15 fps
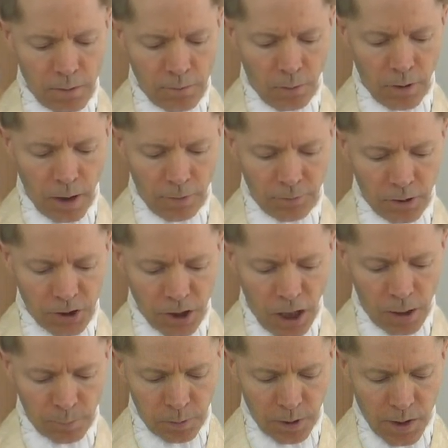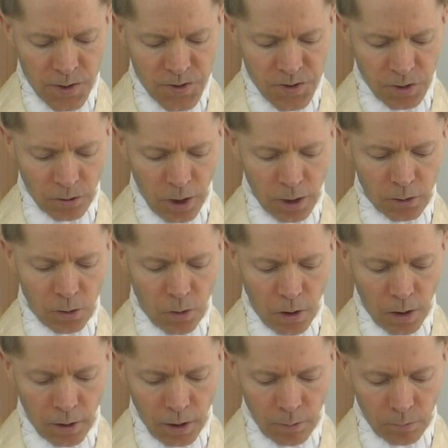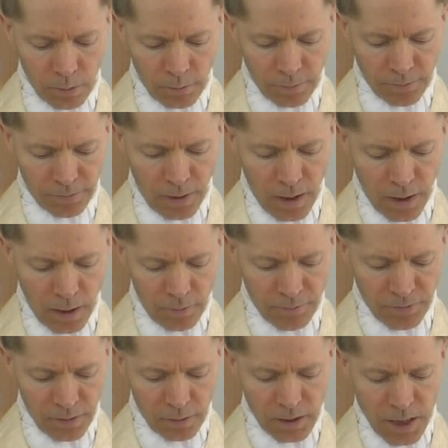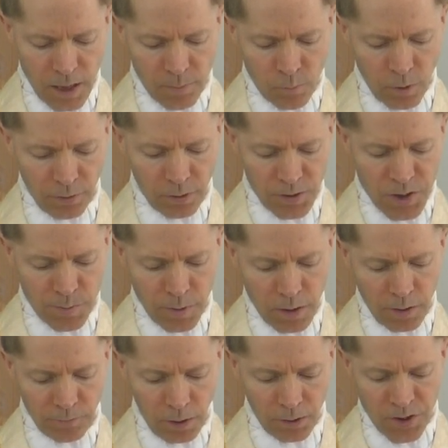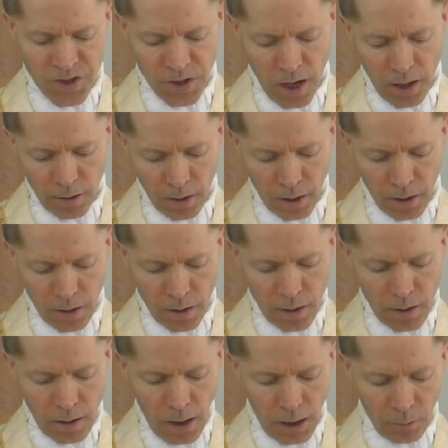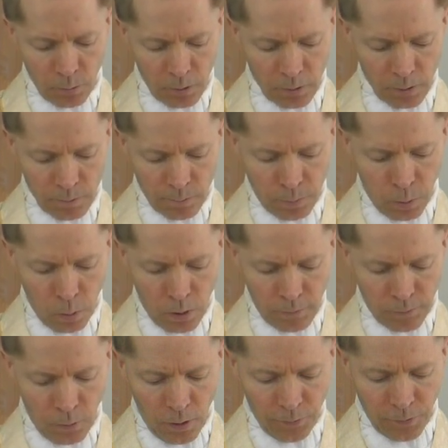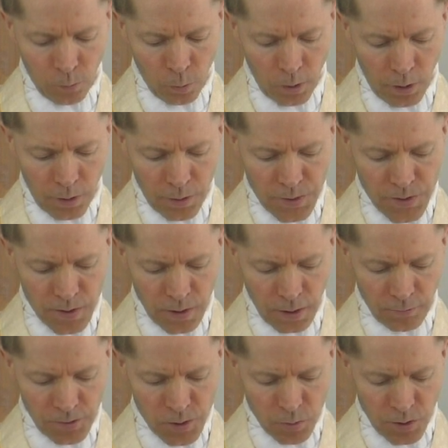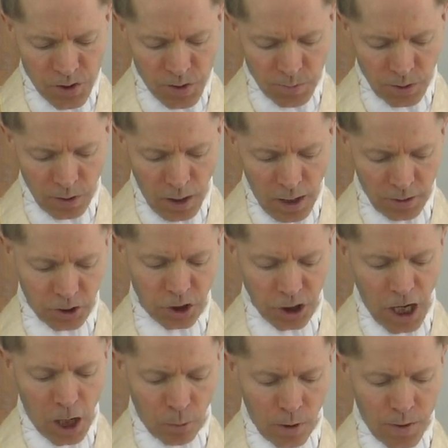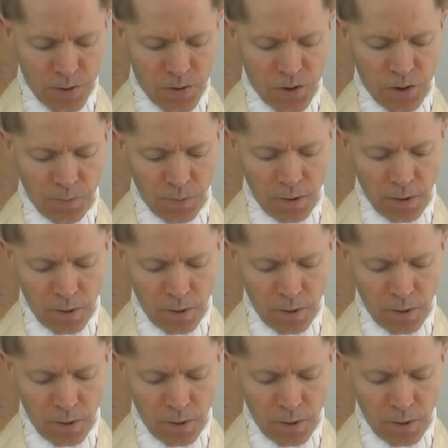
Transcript: For if it shall please the great Lord, he will fill him with the spirit of understanding, and he will pour forth the words of his wisdom as showers.